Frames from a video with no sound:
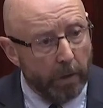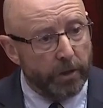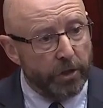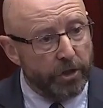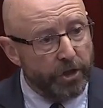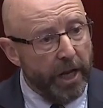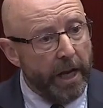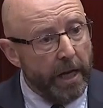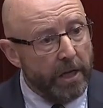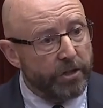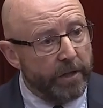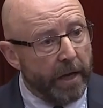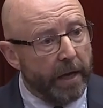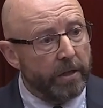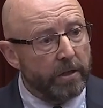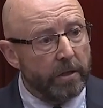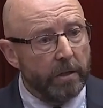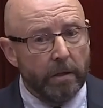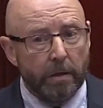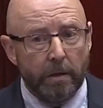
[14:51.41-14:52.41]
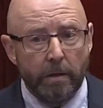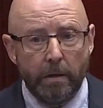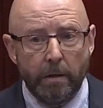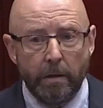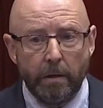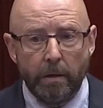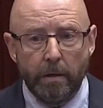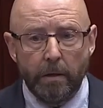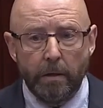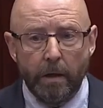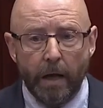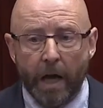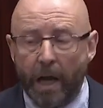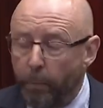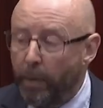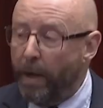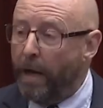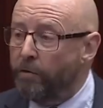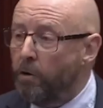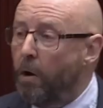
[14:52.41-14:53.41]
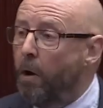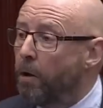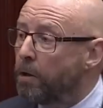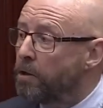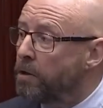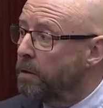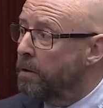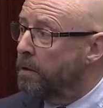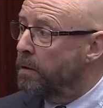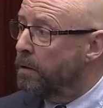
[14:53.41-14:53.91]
to change that, and we have not.